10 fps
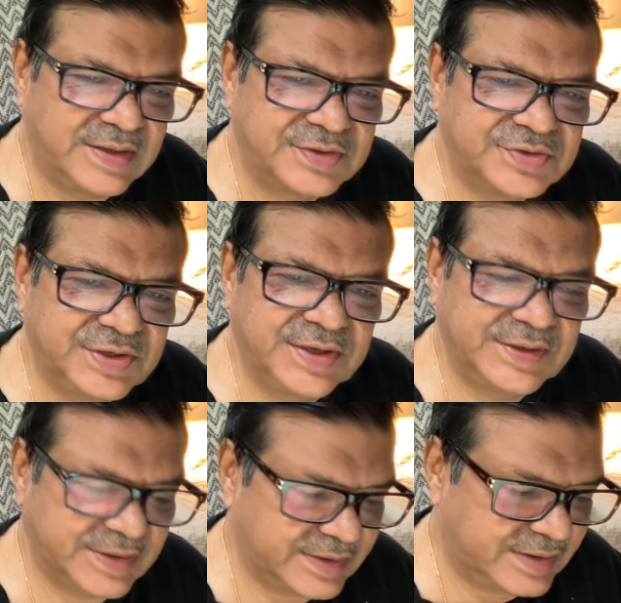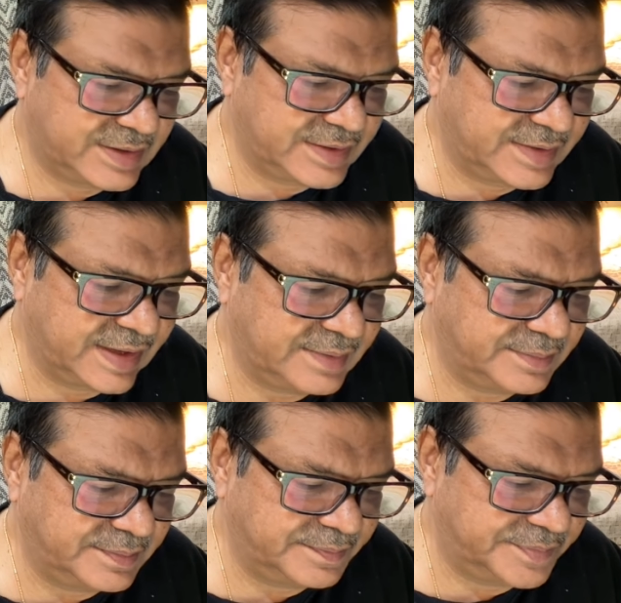seen it time
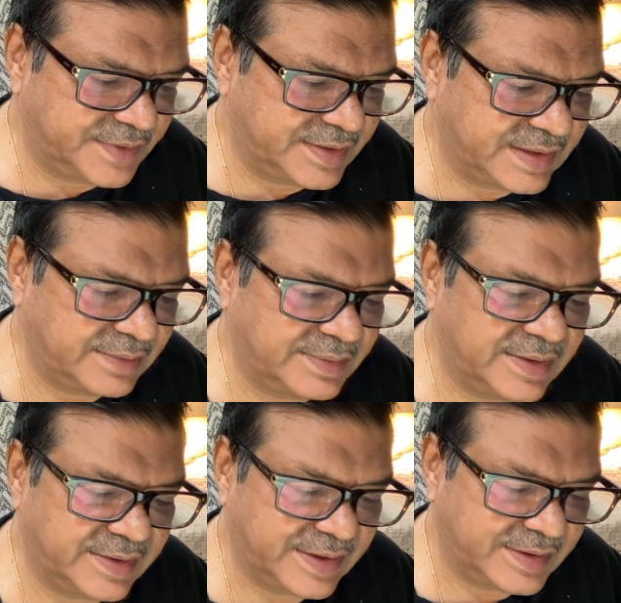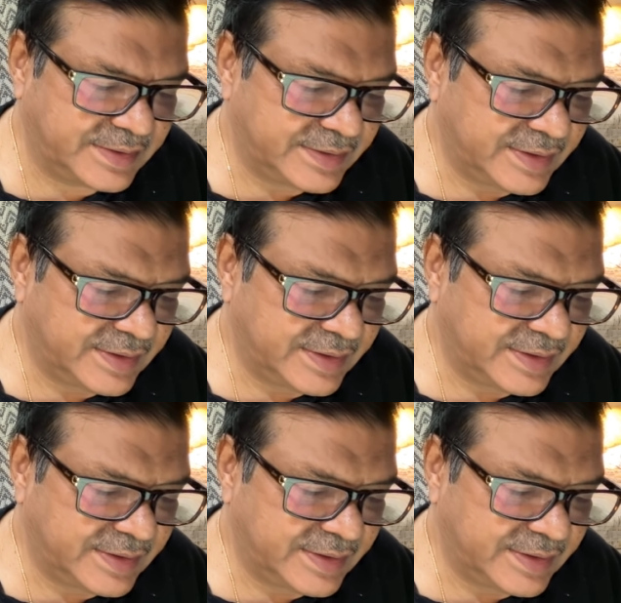and again.